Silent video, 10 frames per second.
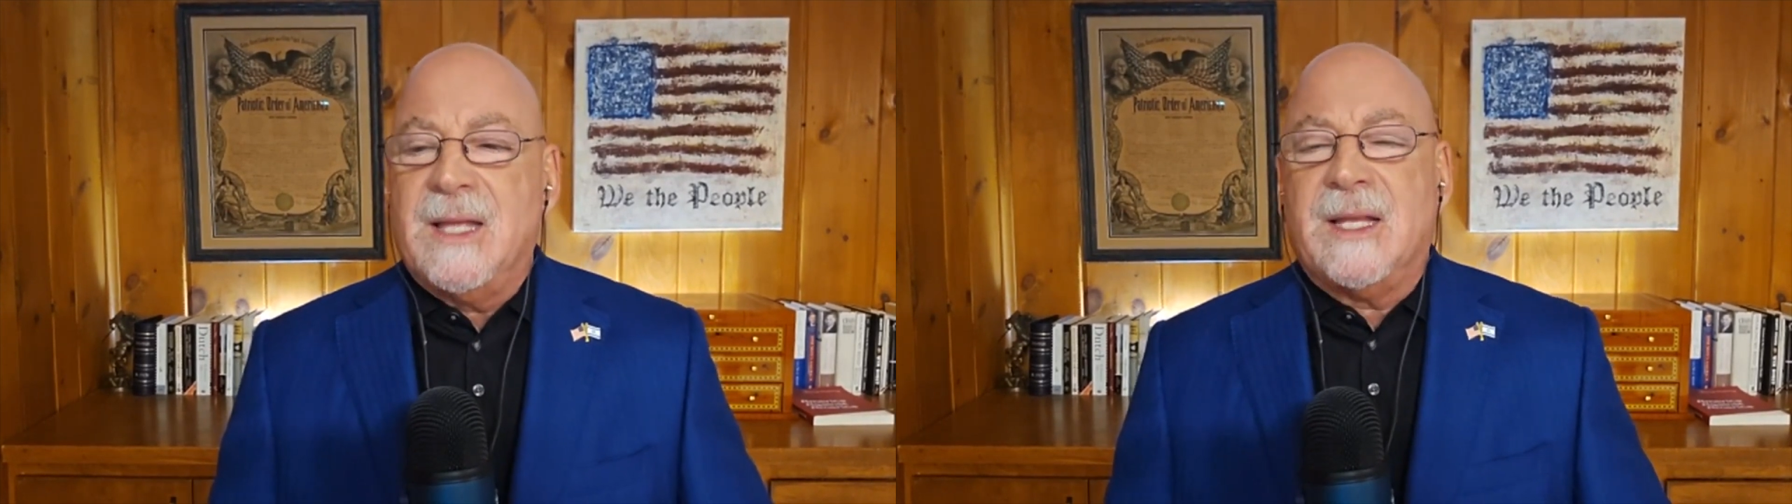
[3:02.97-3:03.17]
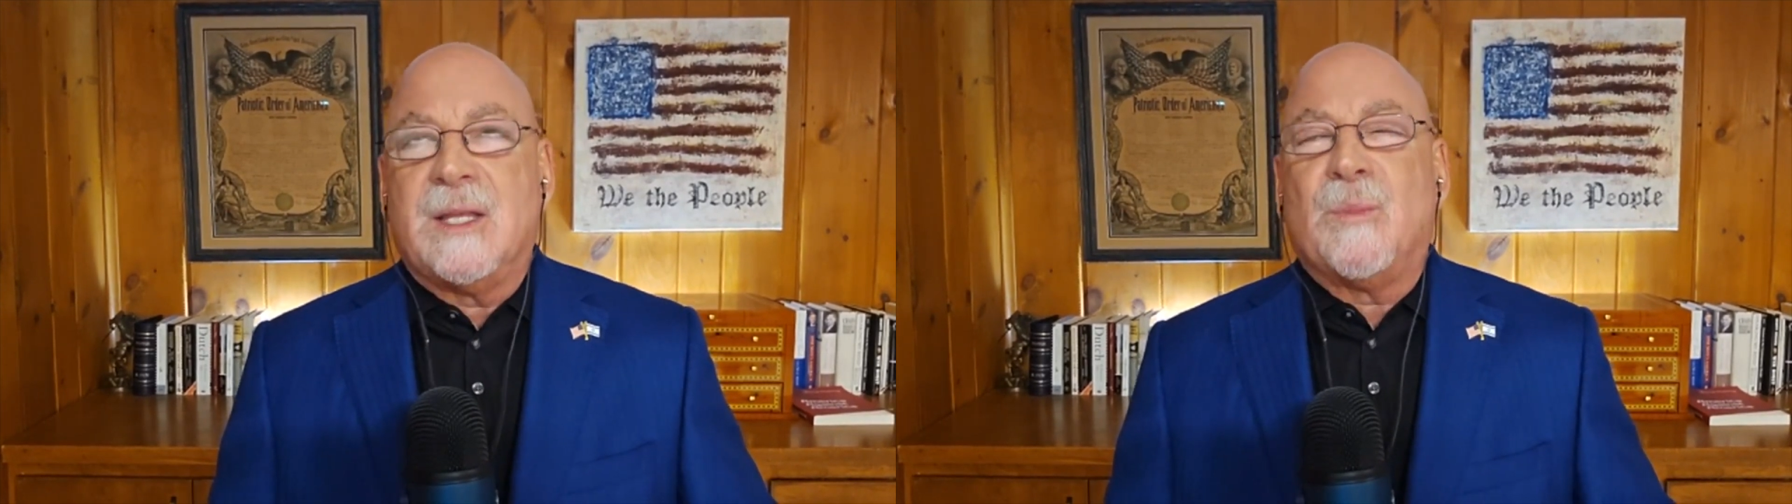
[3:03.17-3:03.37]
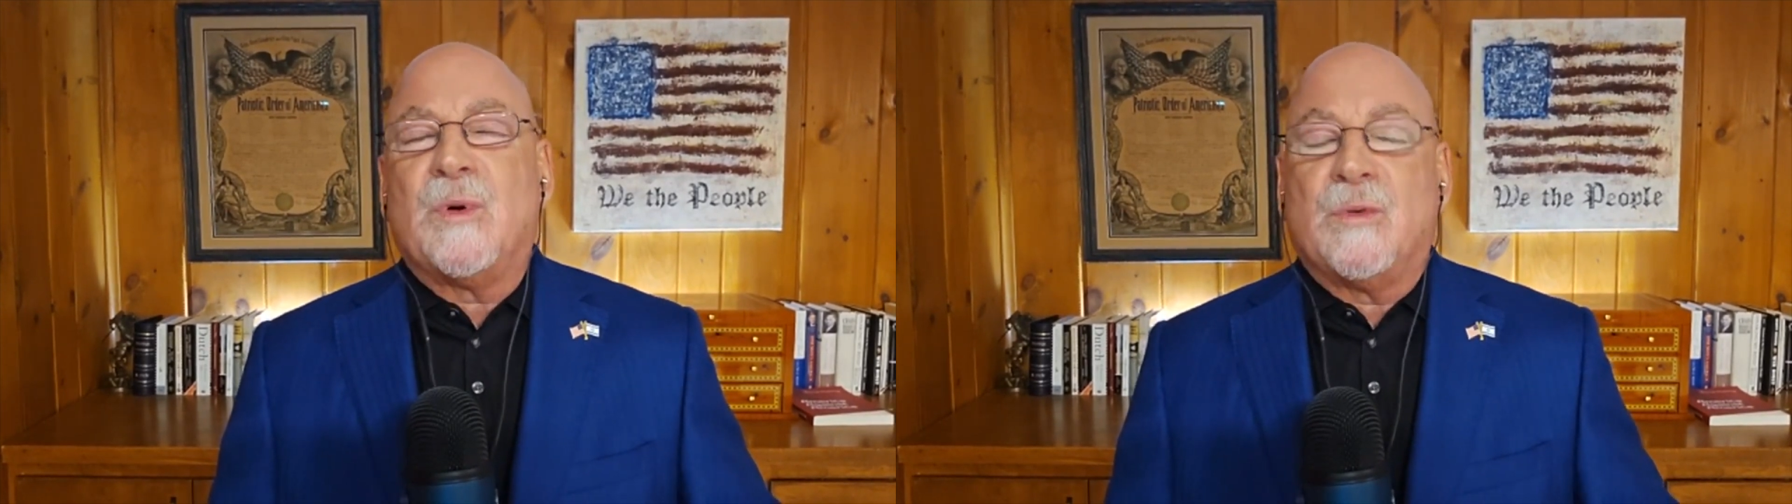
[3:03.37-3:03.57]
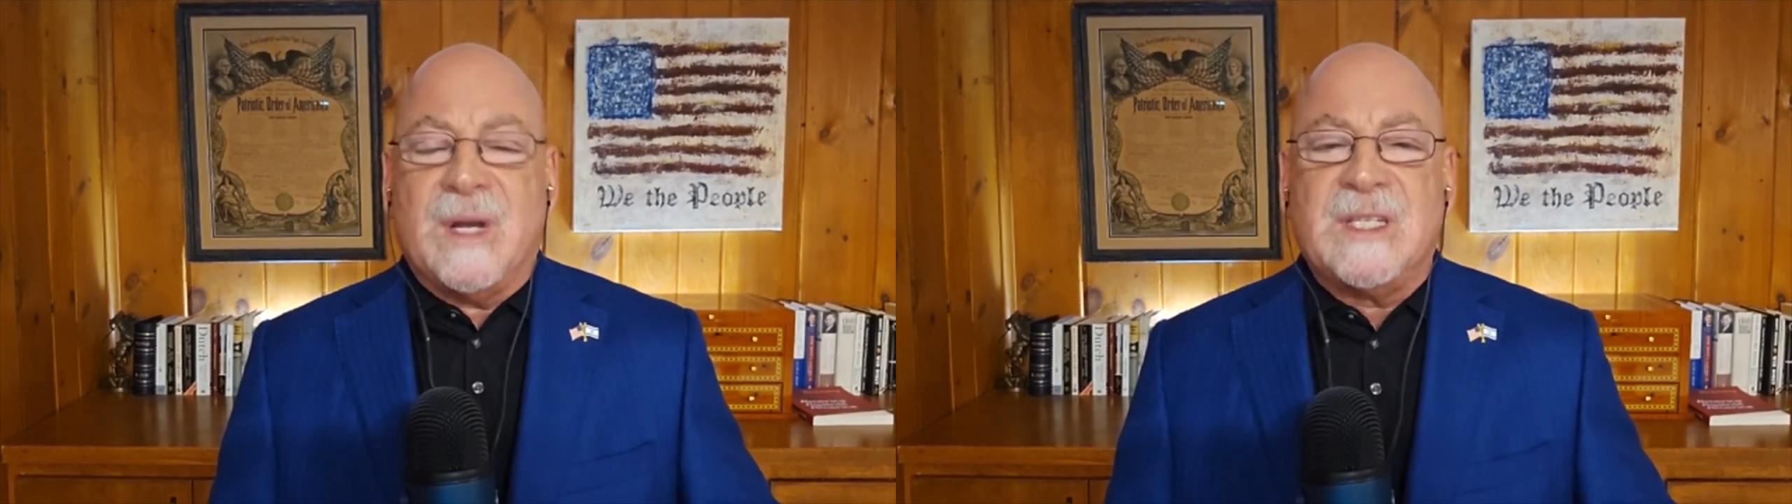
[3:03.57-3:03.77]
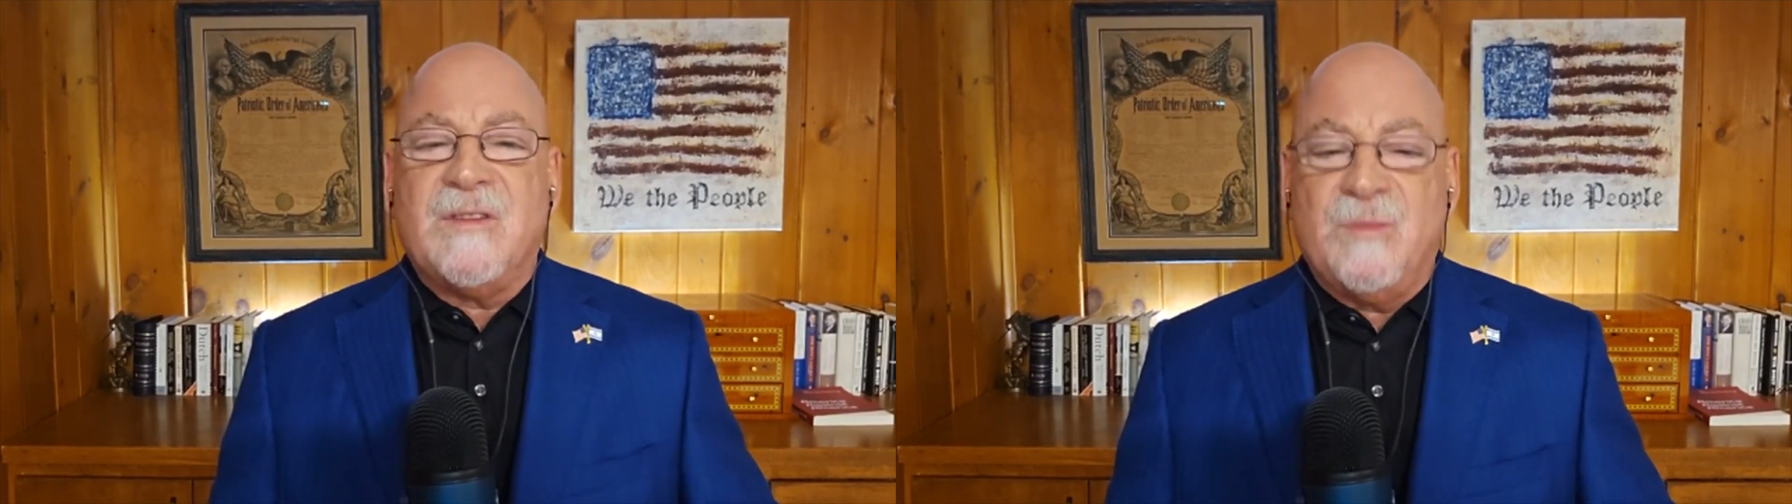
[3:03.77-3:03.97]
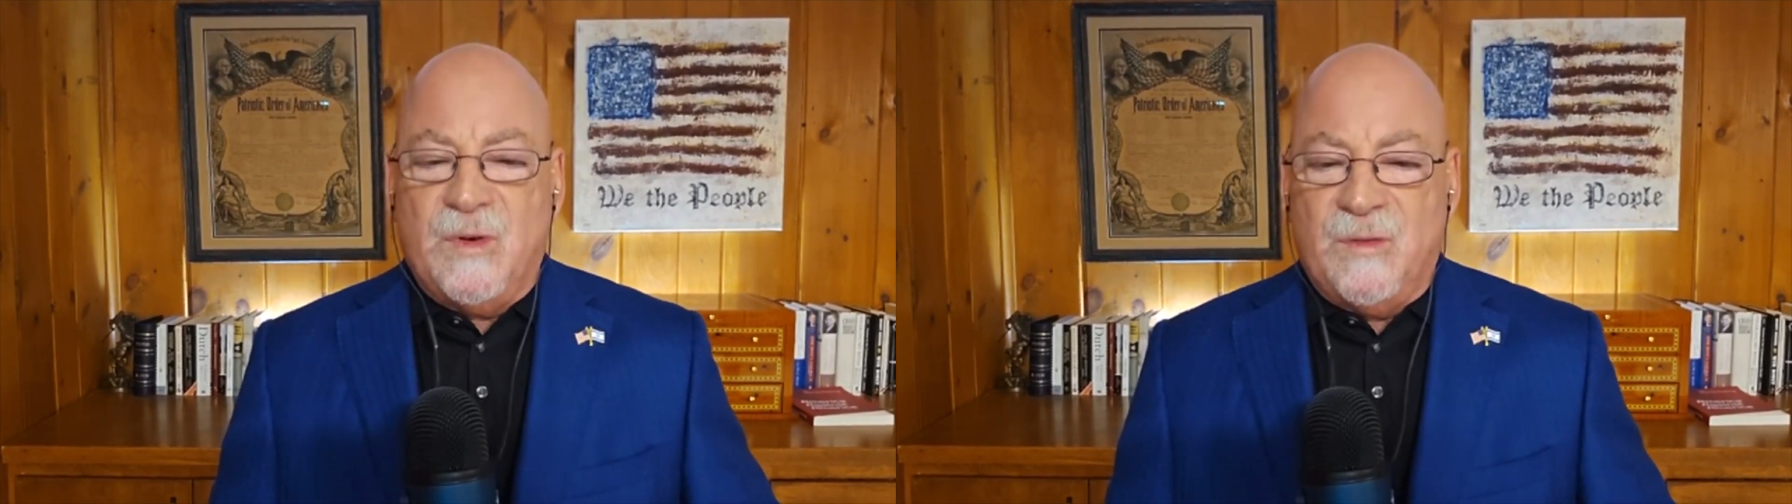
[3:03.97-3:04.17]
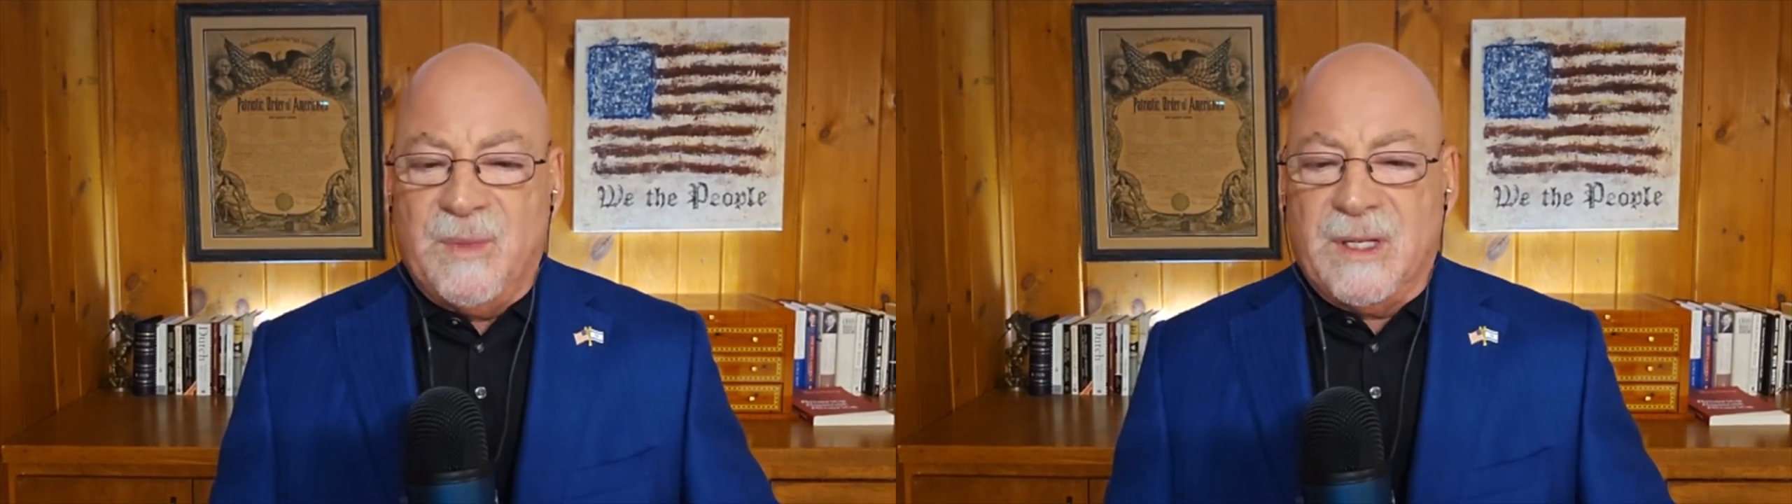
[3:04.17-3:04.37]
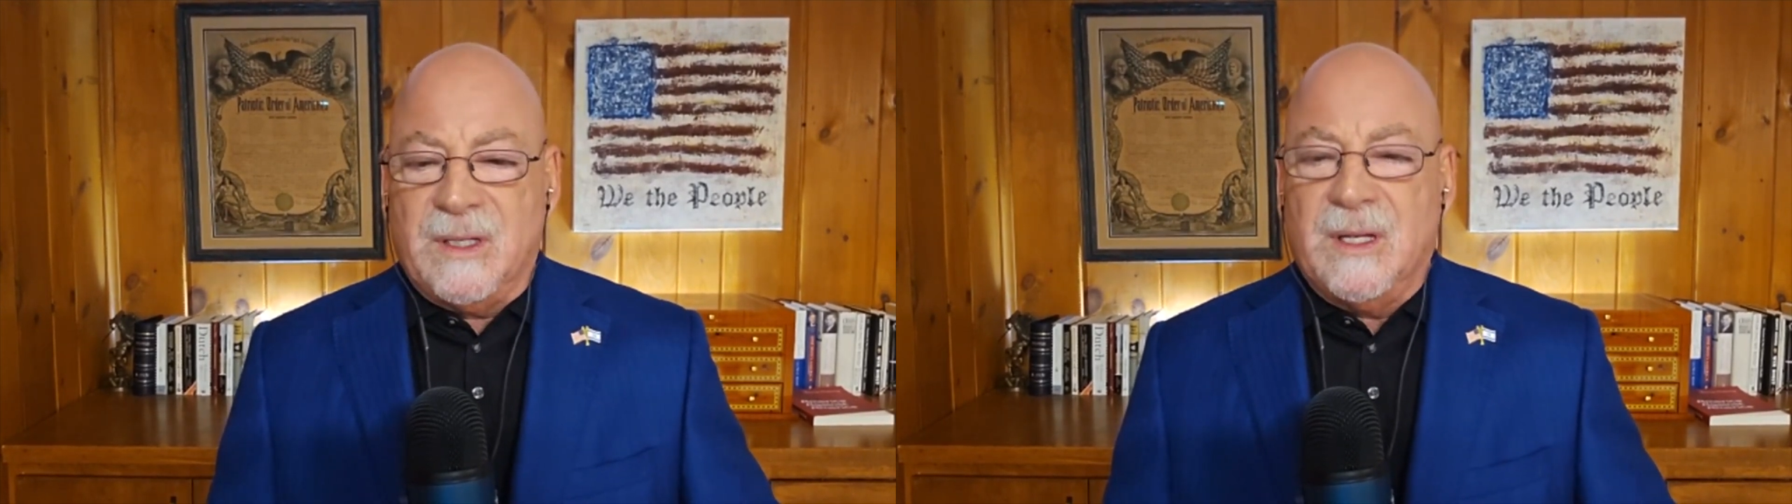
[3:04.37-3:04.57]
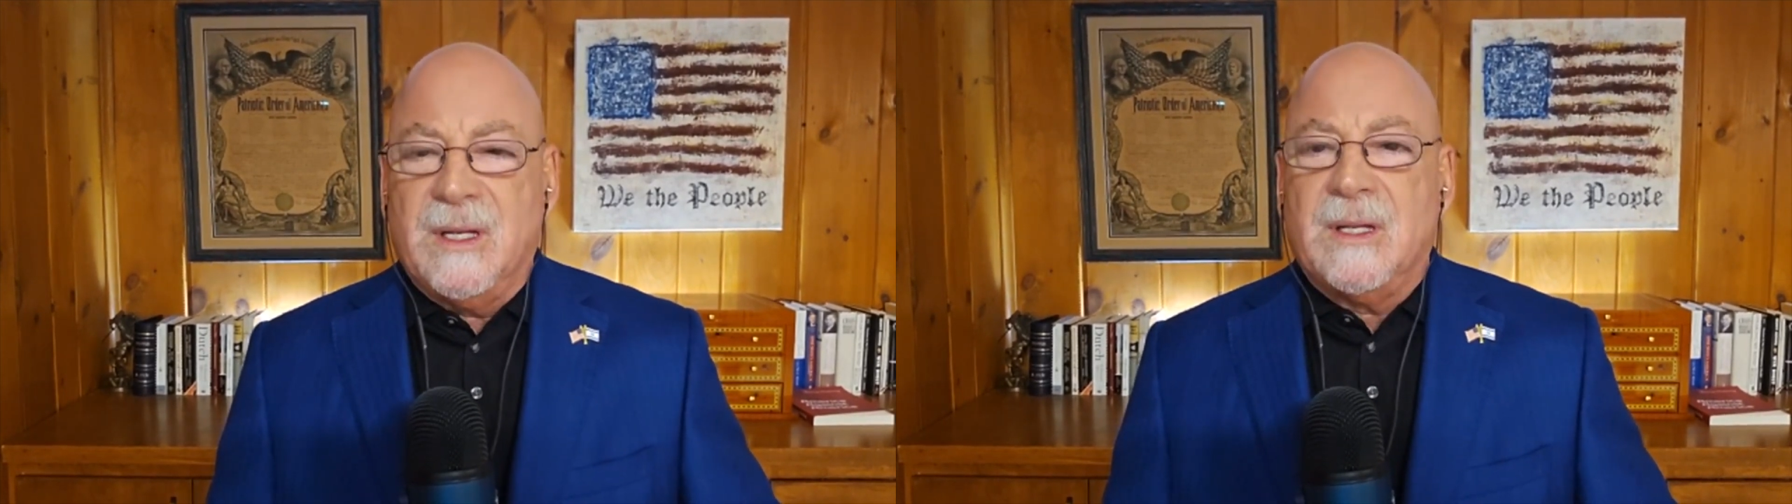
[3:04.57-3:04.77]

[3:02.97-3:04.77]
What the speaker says: that the progressive movement